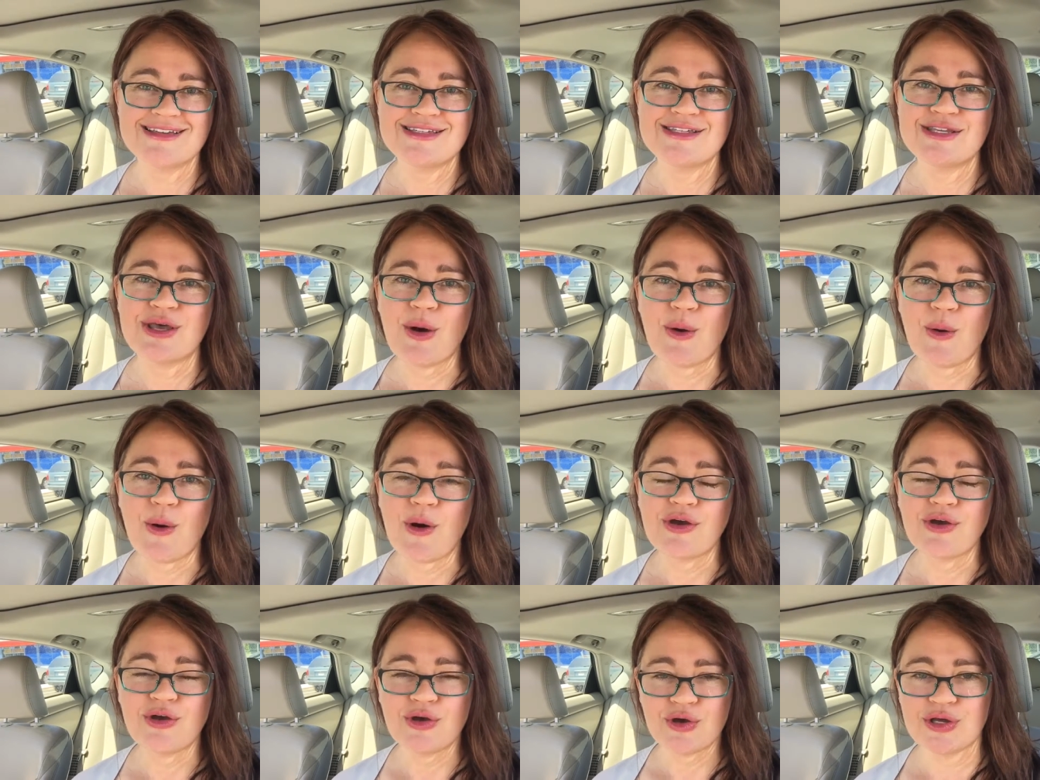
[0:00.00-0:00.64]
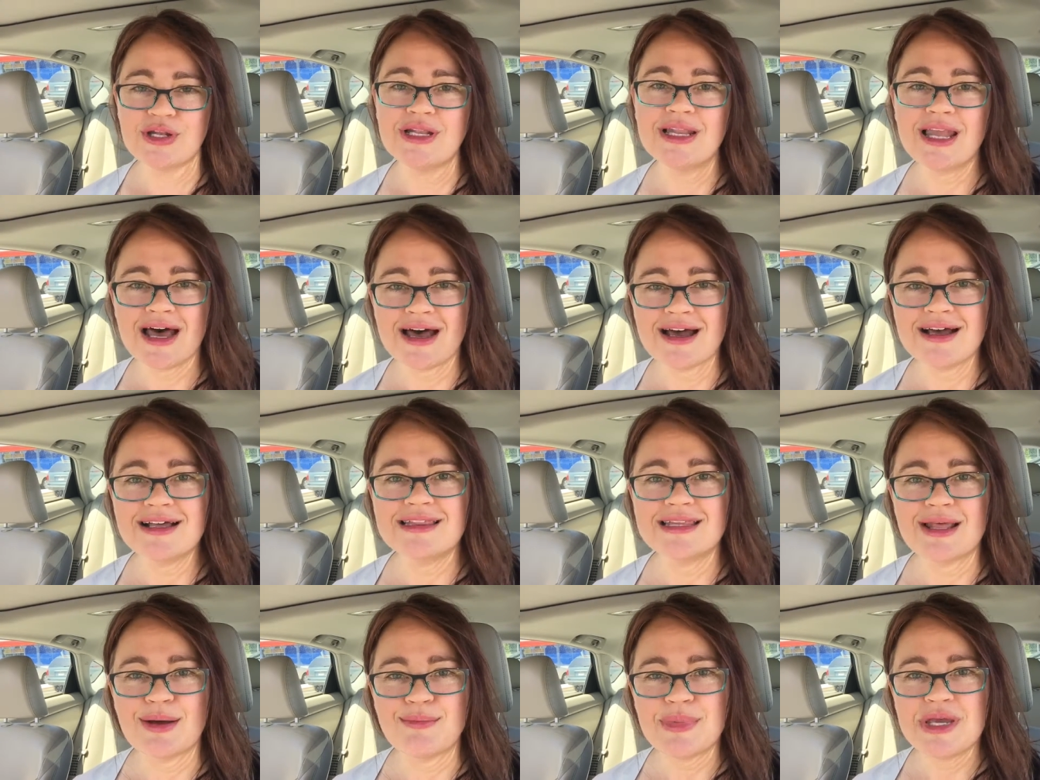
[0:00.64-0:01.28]
So good
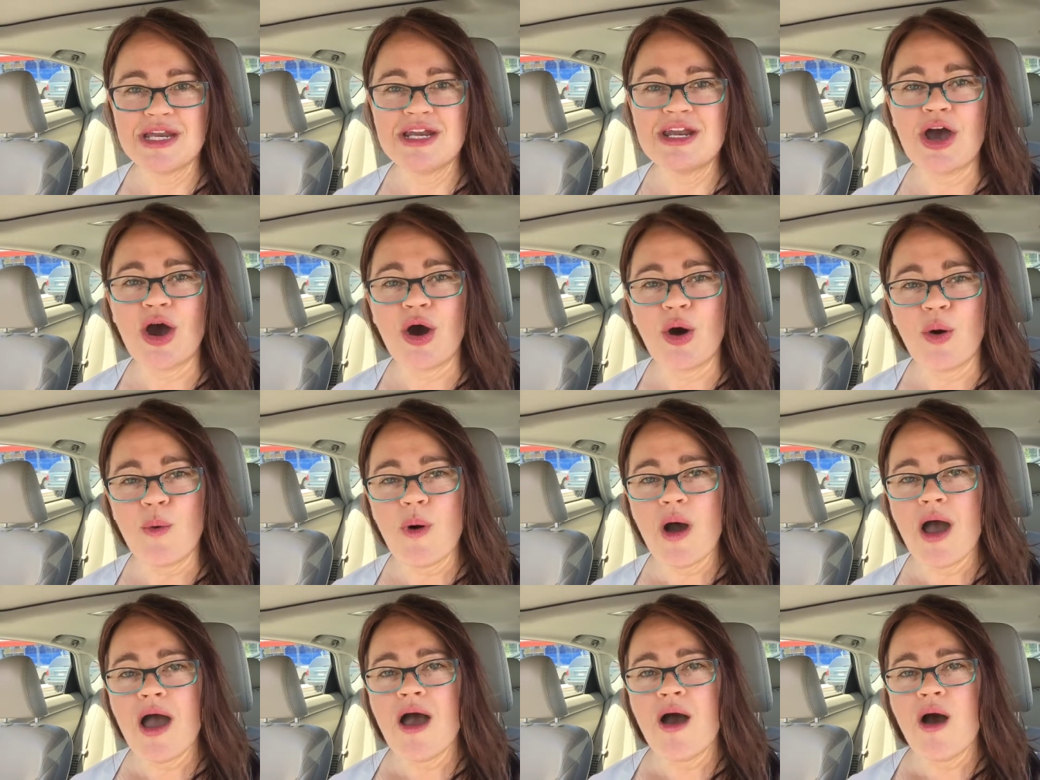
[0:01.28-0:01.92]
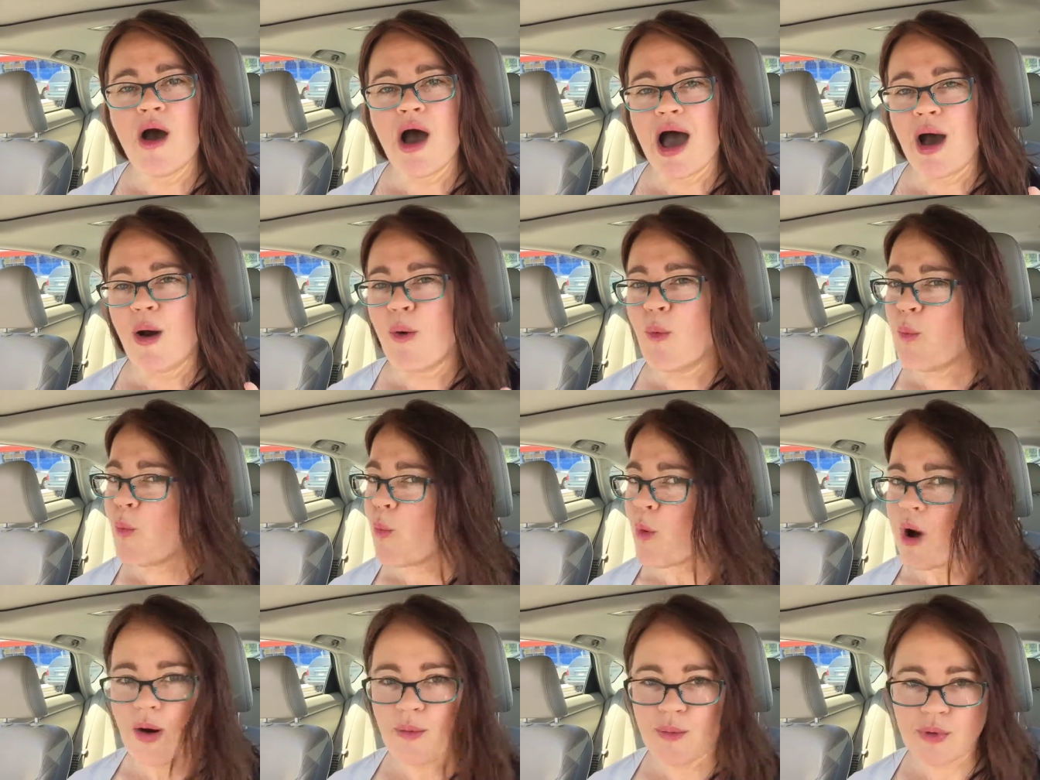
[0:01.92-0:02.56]
luck. Let me know
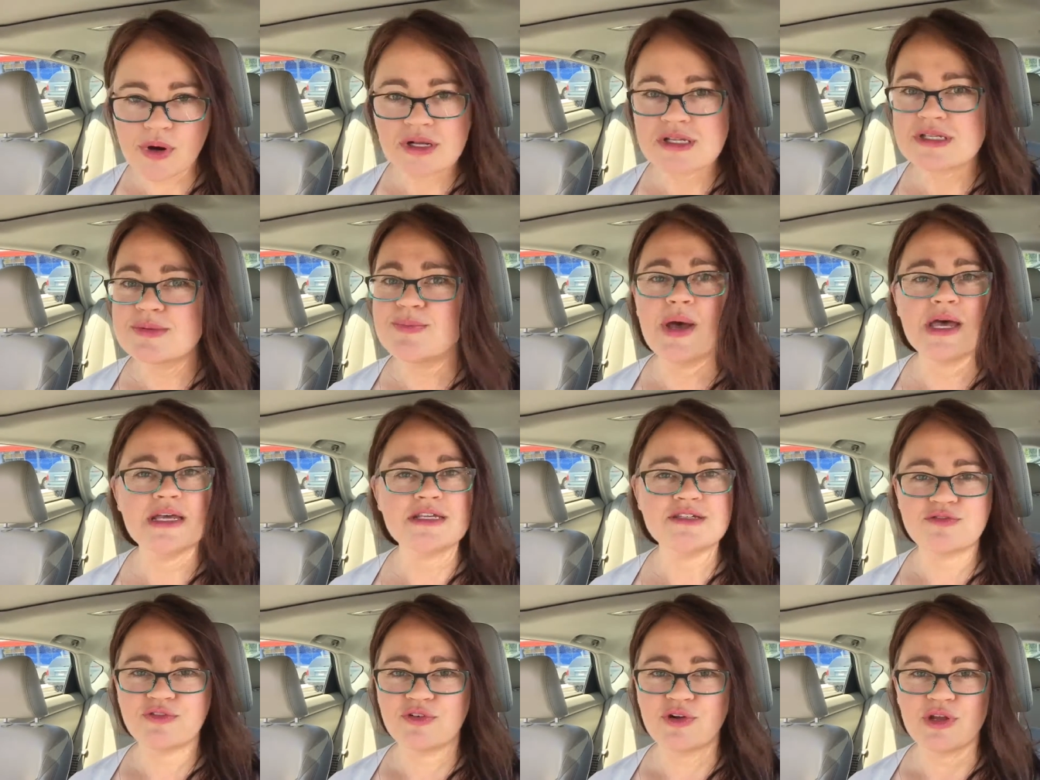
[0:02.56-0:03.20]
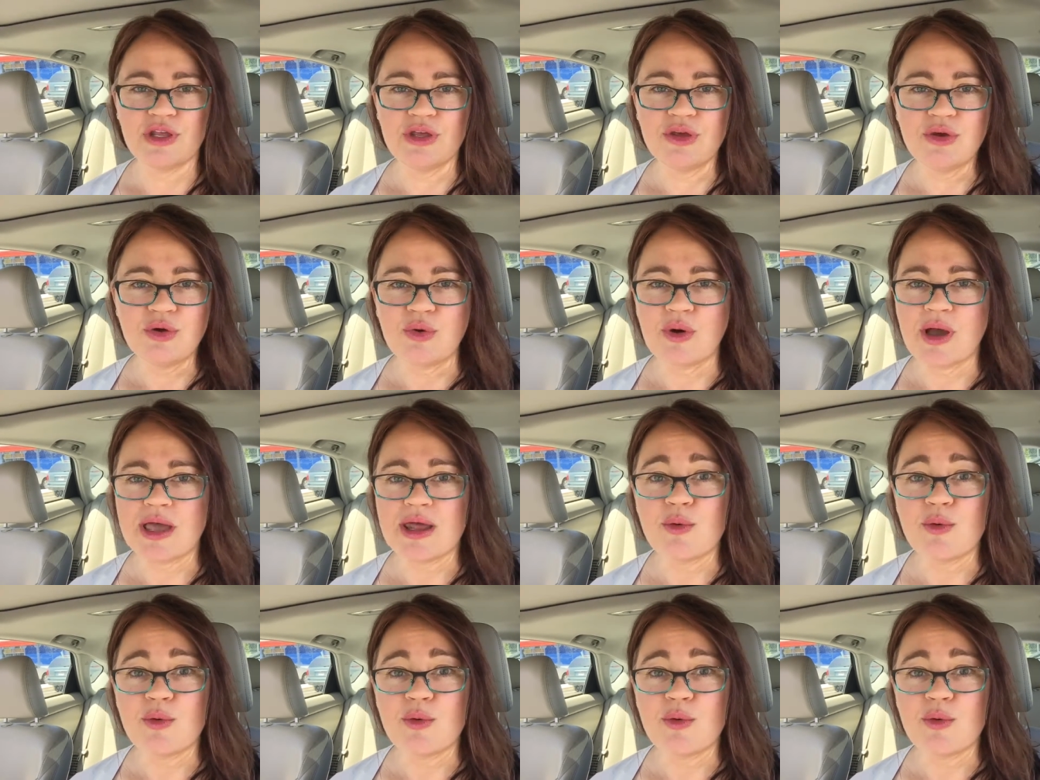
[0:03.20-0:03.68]
what works best for you